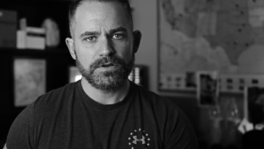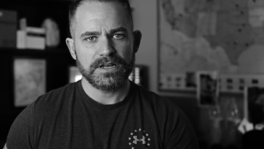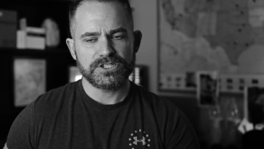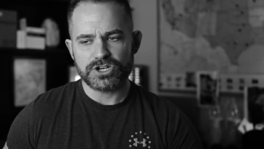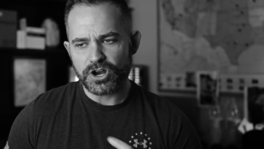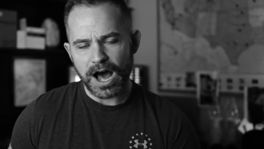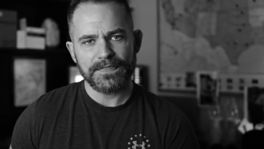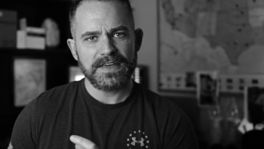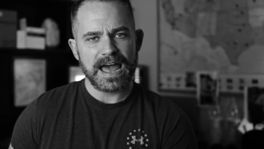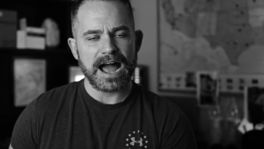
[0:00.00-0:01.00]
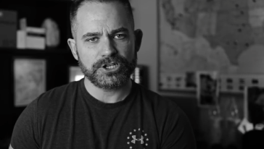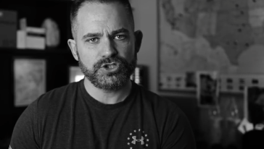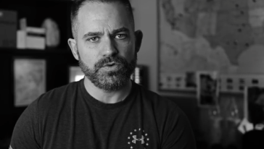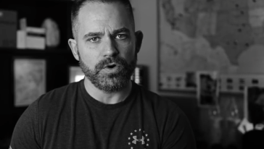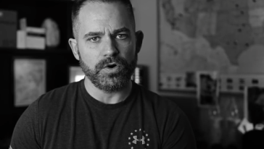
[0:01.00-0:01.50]
It's not the
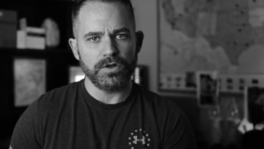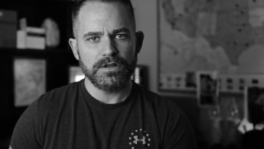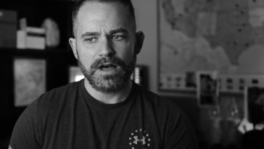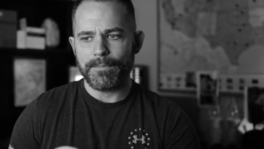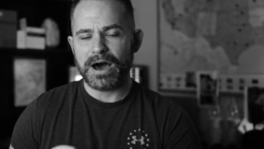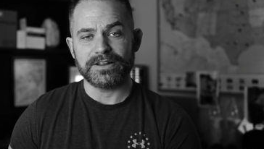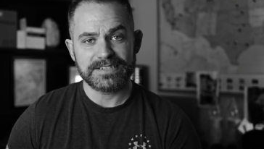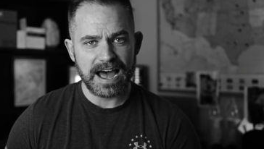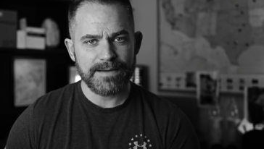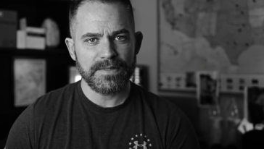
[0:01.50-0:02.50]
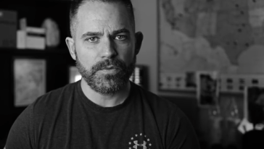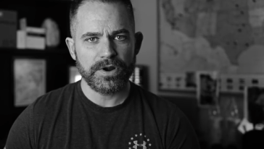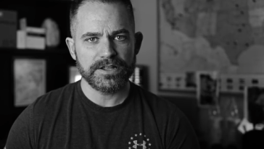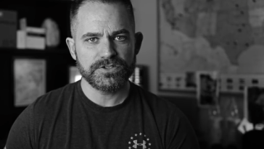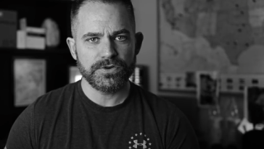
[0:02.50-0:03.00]
actual amount of time that
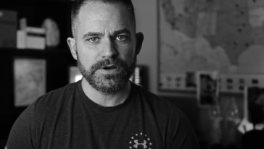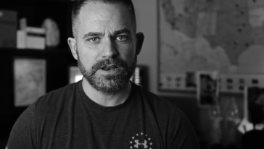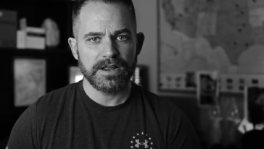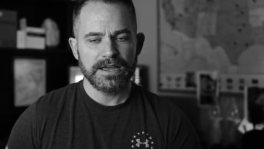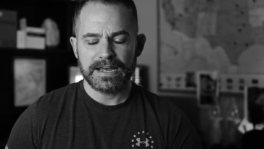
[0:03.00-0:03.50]
went into it.